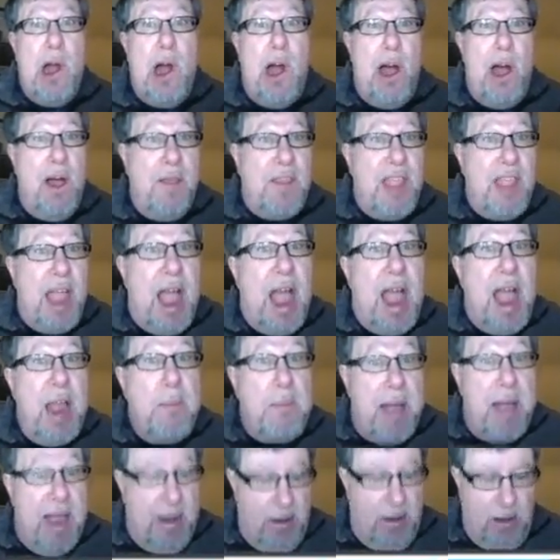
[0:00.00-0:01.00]
on the
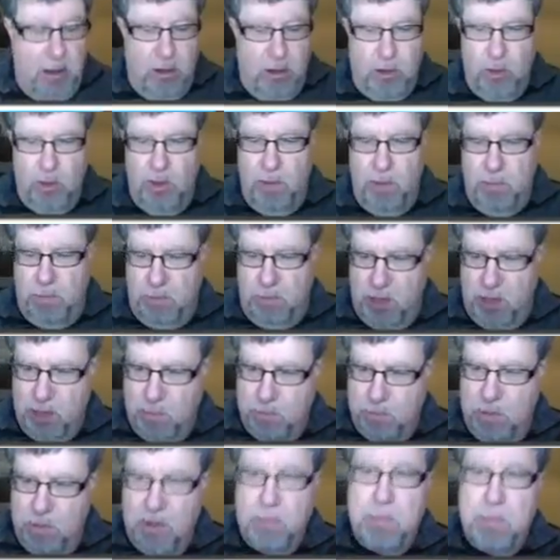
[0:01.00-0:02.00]
iPad, sorry,
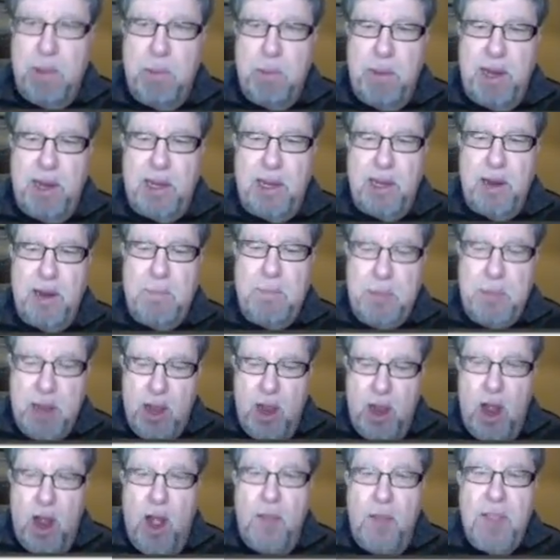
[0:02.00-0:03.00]
just bumped the mic there,
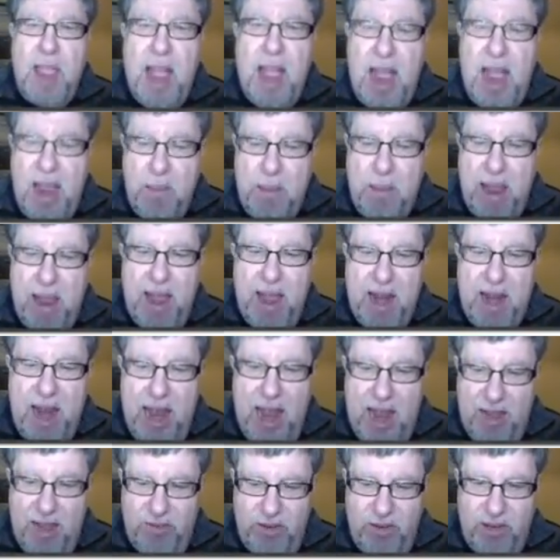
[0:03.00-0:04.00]
on the iPad
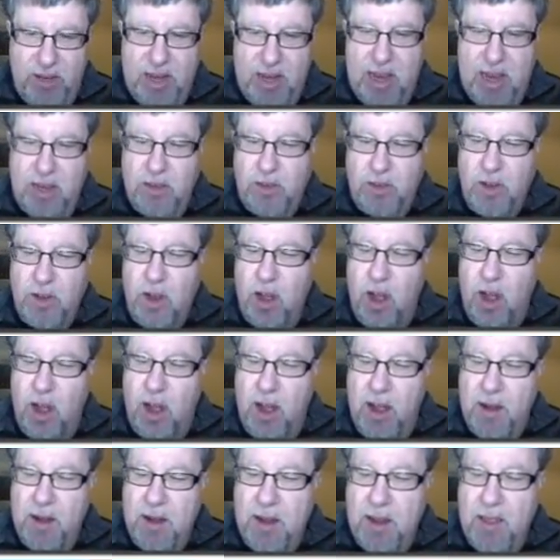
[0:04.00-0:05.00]
as it does
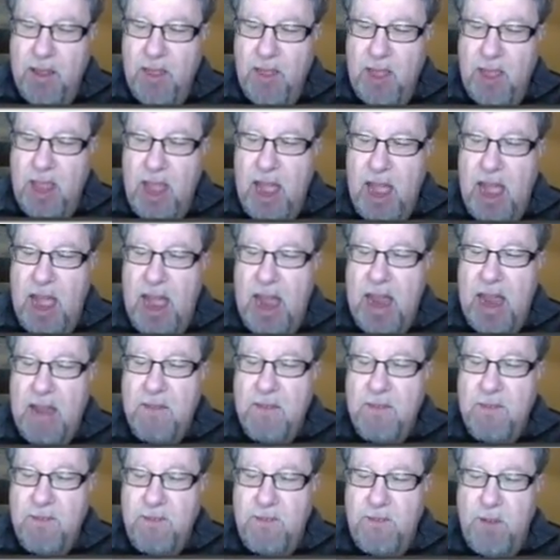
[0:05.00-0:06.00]
on the
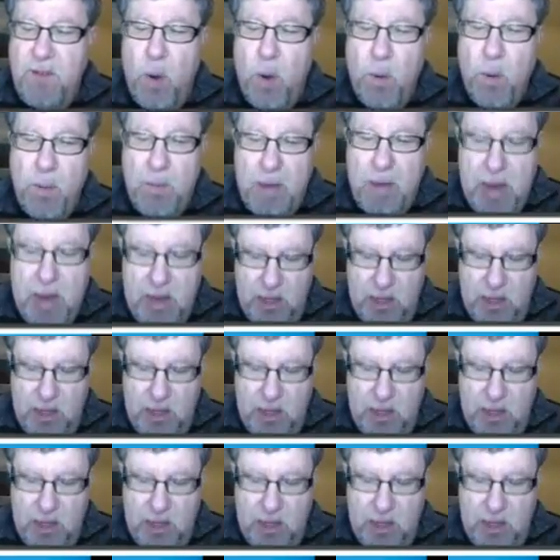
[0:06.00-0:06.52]
iPhone.